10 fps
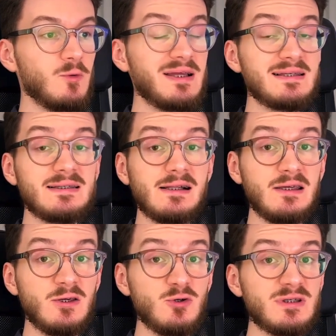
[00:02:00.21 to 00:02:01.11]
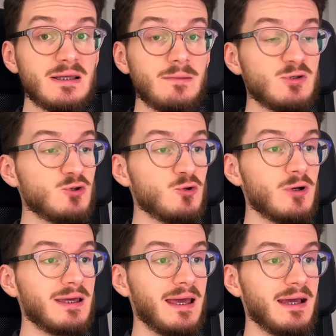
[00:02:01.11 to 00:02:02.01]
we can still use them
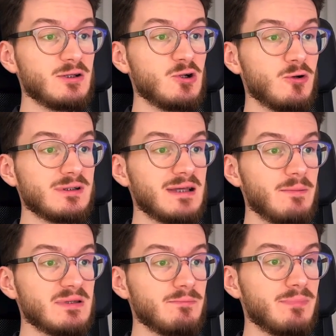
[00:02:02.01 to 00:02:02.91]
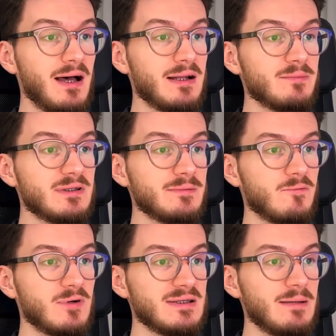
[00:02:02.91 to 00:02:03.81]
to catch local tops and bottoms.
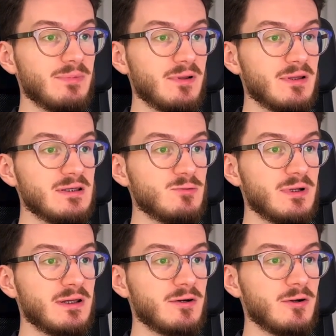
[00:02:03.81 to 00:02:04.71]
For example, this one here